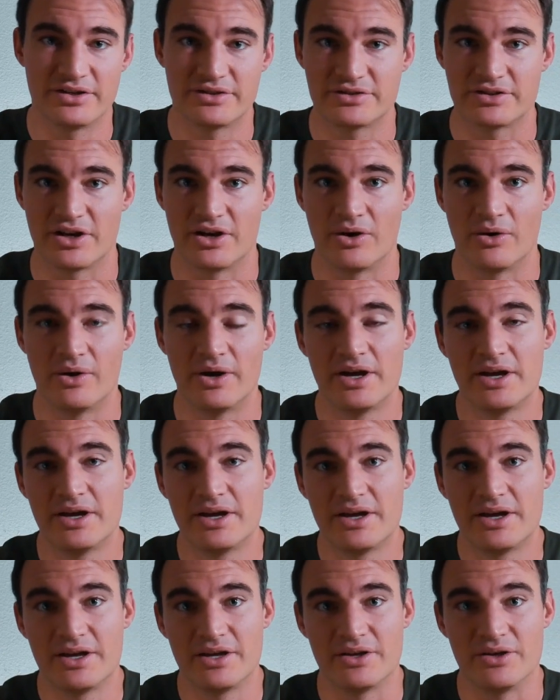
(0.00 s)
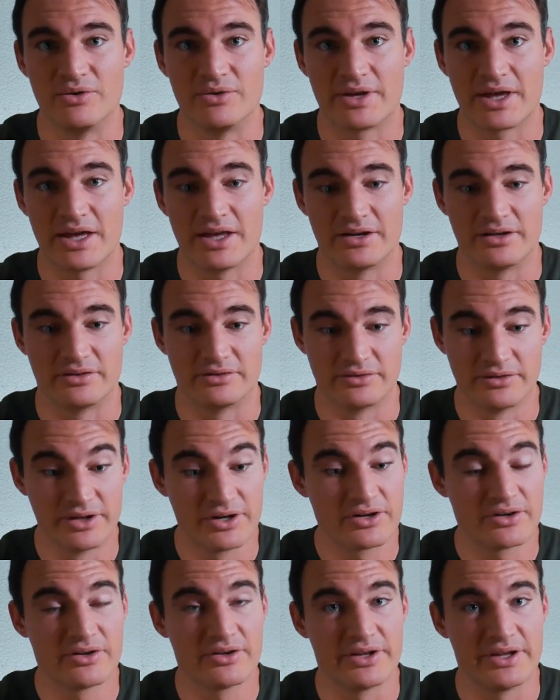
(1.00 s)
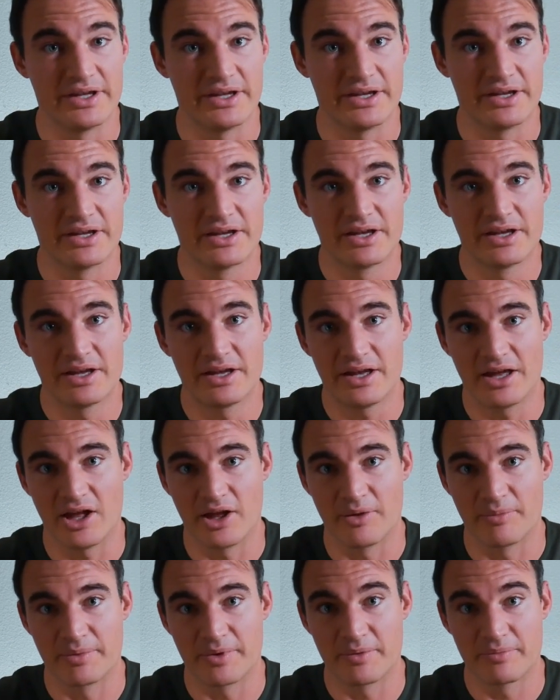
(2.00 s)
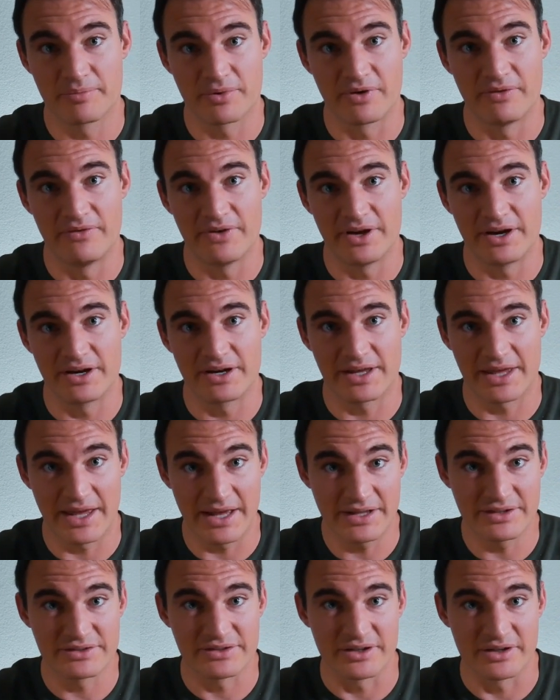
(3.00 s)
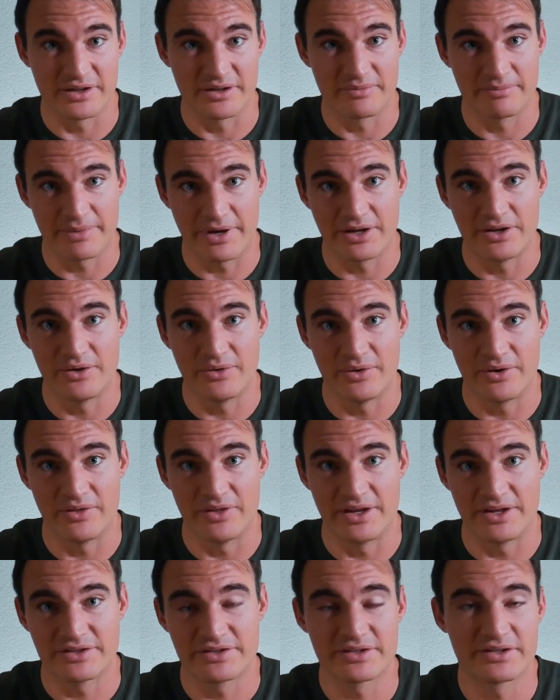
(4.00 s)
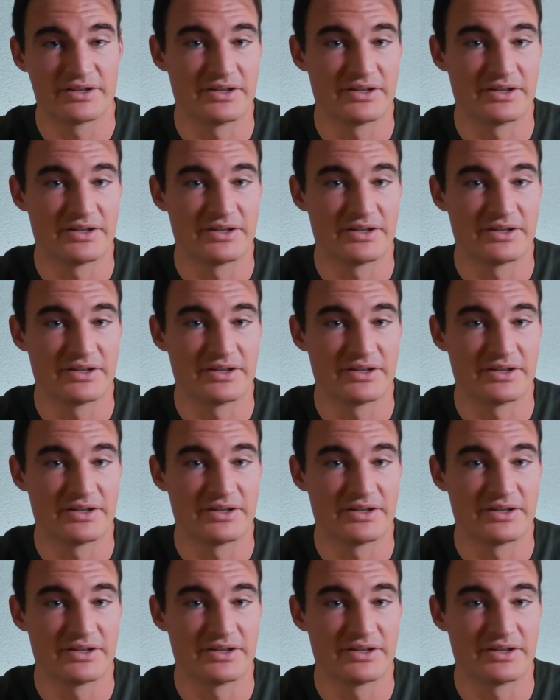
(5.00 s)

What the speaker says: So you can literally help prevent cancer by doing this.